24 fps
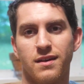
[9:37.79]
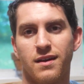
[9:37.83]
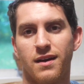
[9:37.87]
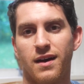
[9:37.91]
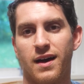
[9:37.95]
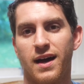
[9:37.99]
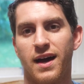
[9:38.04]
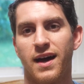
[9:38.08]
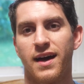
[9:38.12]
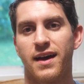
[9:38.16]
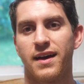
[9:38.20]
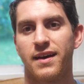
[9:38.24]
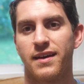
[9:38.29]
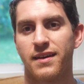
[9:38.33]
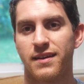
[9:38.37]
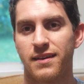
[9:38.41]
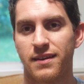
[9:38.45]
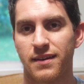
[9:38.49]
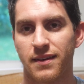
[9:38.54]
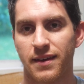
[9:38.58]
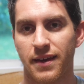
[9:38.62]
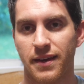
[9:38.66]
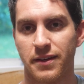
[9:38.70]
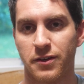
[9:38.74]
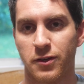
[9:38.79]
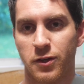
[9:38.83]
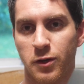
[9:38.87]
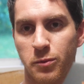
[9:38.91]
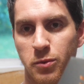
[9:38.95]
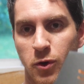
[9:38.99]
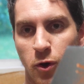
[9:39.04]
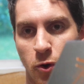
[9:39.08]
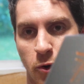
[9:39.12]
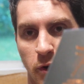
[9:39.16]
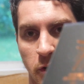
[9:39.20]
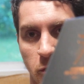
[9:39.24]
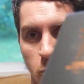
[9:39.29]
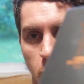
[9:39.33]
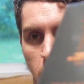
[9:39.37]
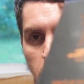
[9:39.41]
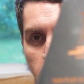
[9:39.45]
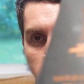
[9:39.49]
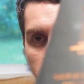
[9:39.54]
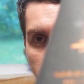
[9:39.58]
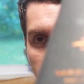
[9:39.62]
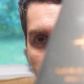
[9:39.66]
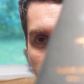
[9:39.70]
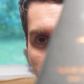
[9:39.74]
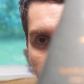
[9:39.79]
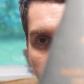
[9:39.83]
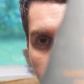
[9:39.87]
I ended up going with